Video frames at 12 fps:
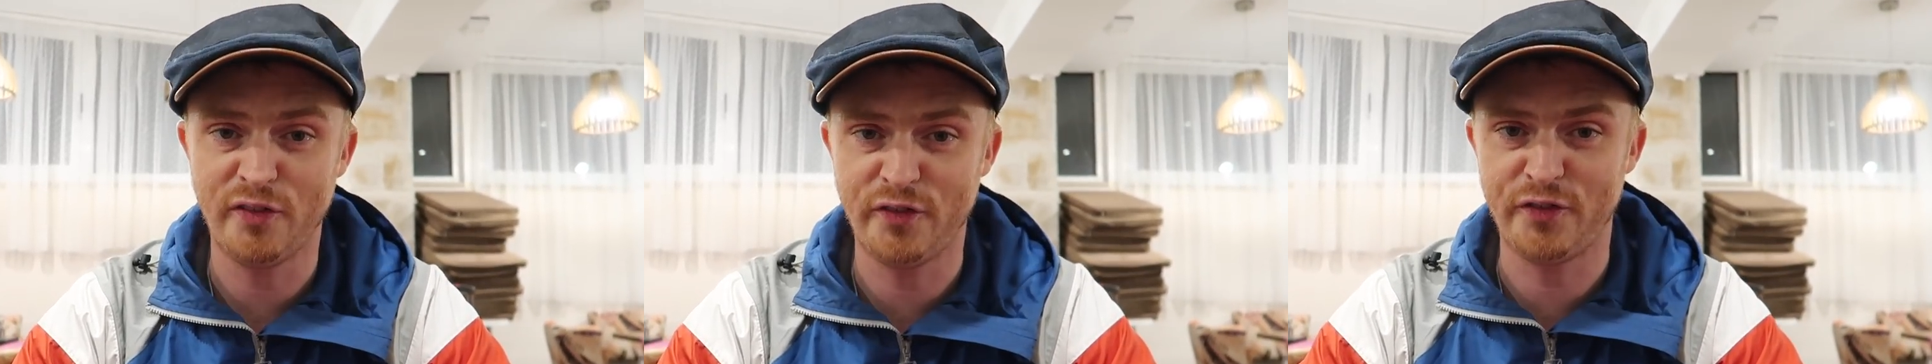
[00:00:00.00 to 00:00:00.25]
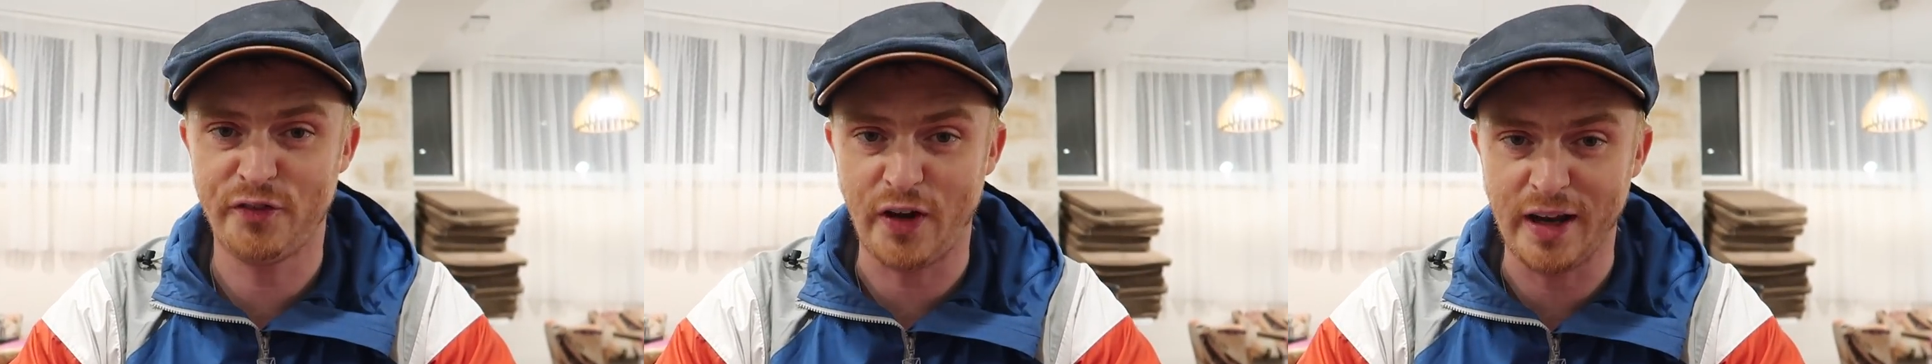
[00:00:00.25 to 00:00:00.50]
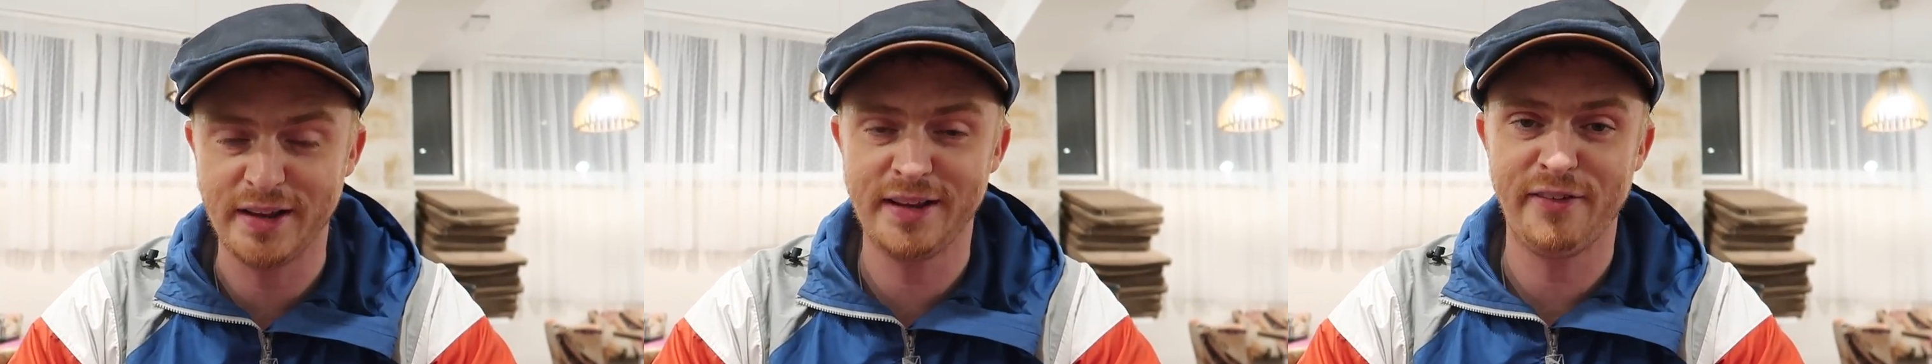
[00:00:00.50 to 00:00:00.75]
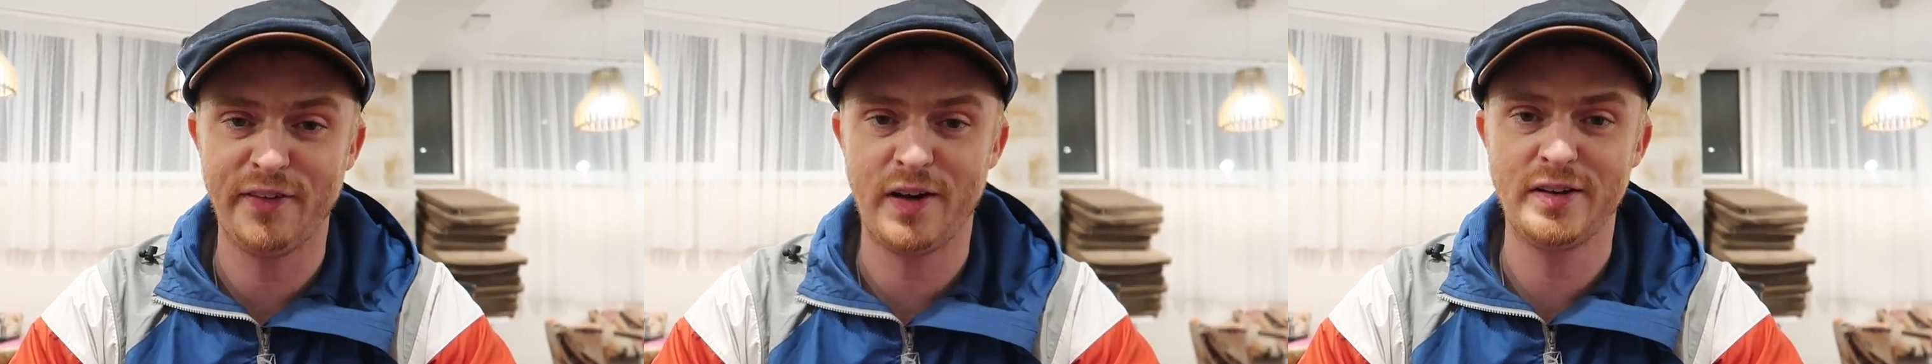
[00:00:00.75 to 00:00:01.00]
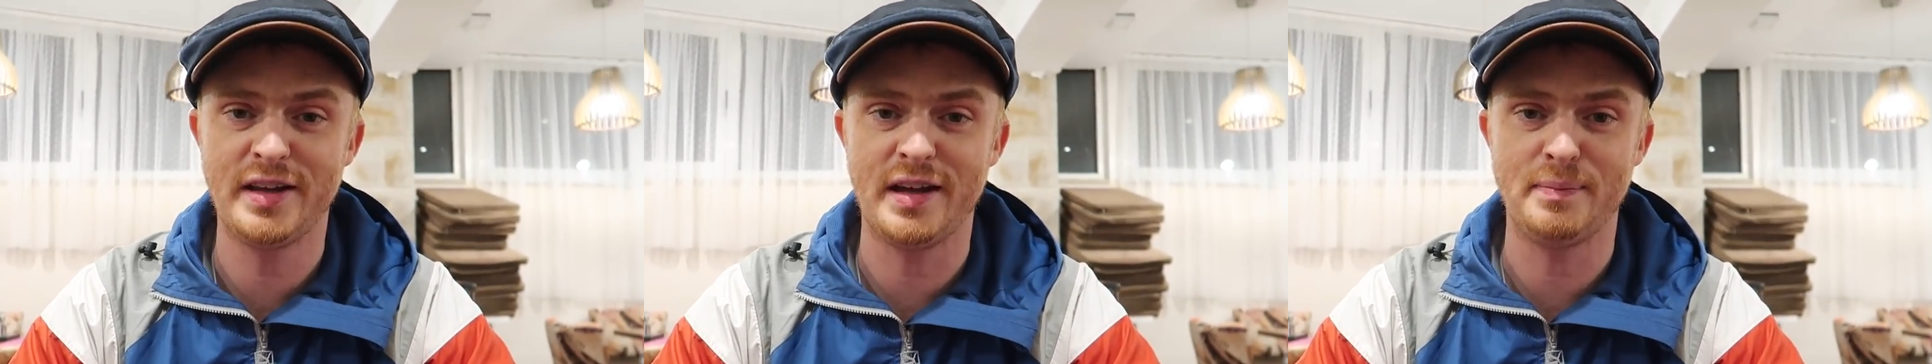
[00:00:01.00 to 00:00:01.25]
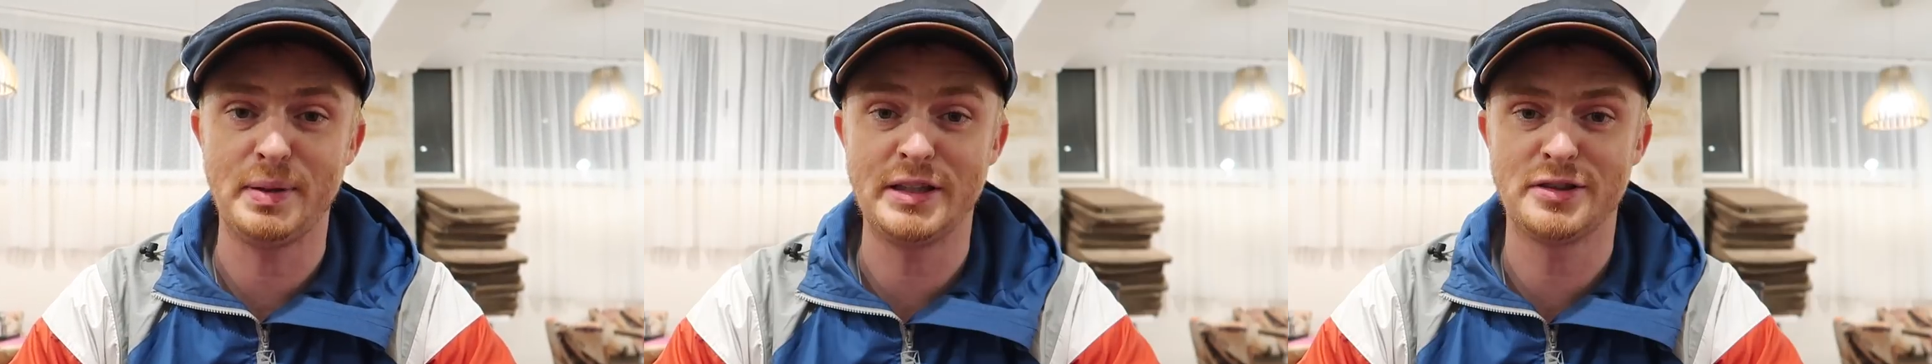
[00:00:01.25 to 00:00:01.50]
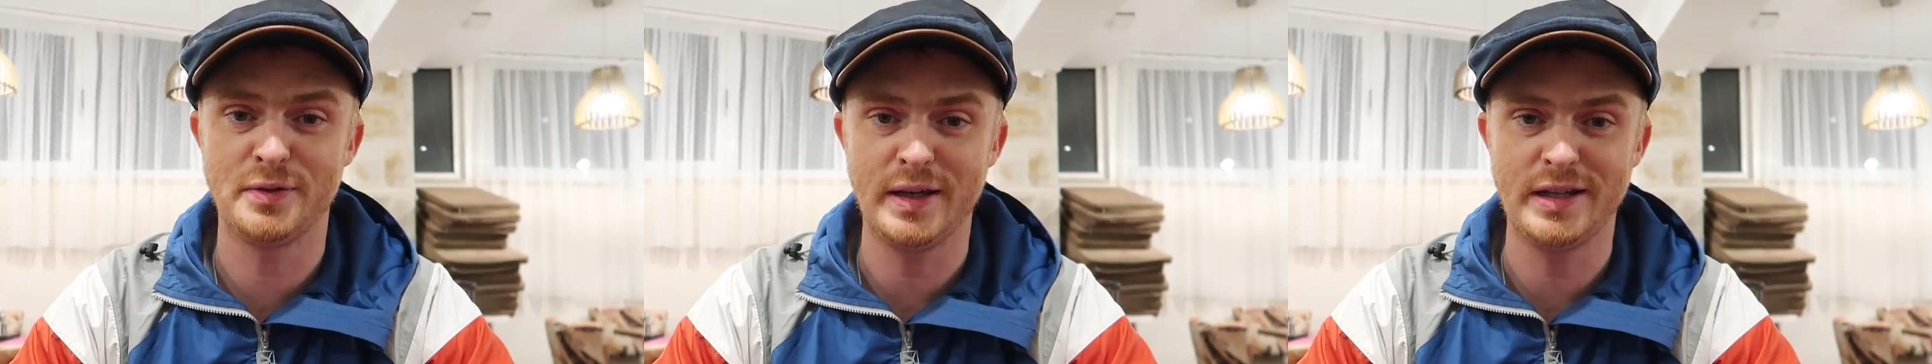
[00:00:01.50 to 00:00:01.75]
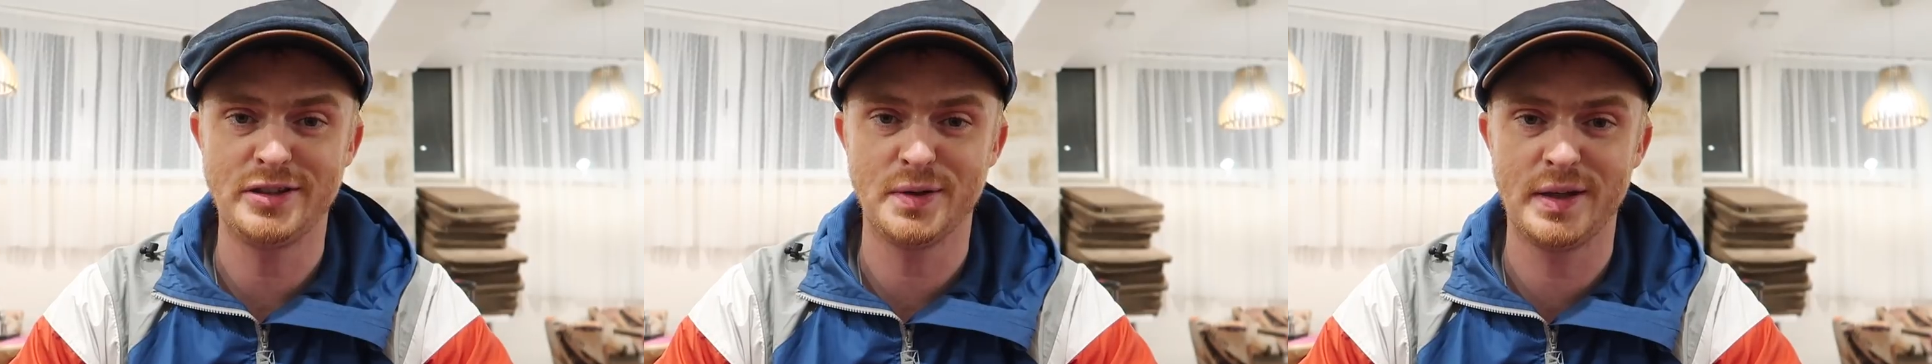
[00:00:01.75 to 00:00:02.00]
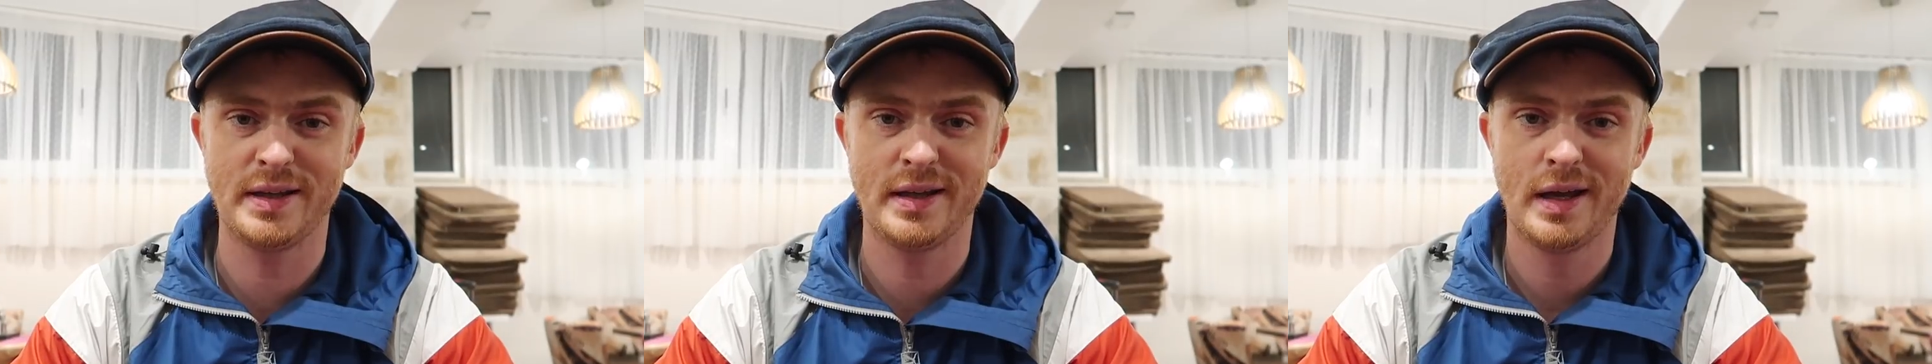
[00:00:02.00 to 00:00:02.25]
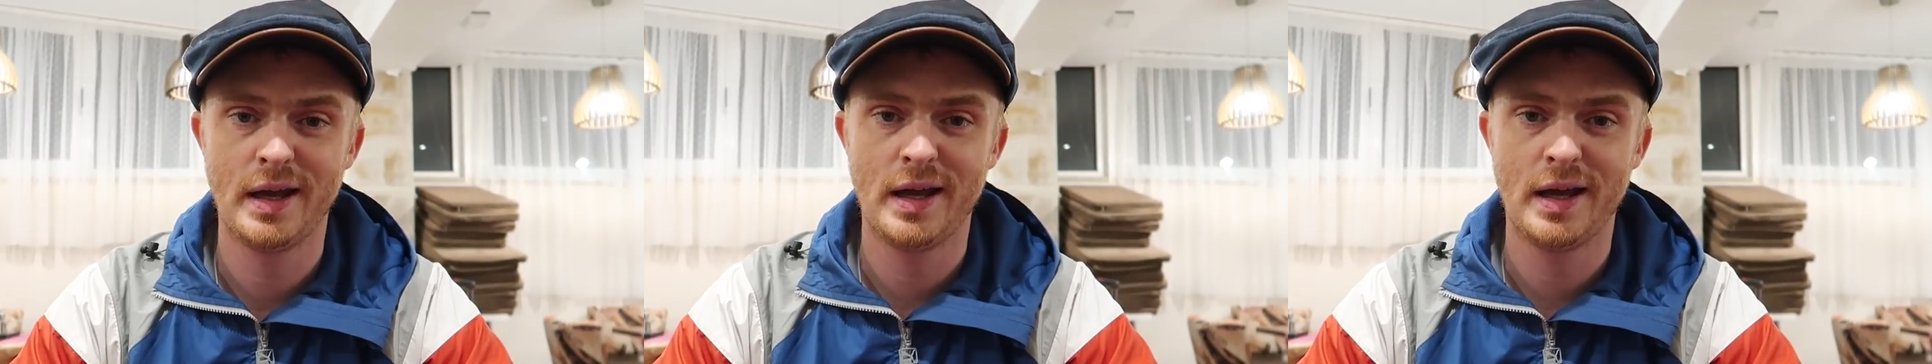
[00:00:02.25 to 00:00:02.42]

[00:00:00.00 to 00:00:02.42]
we finally found a pizzeria joint.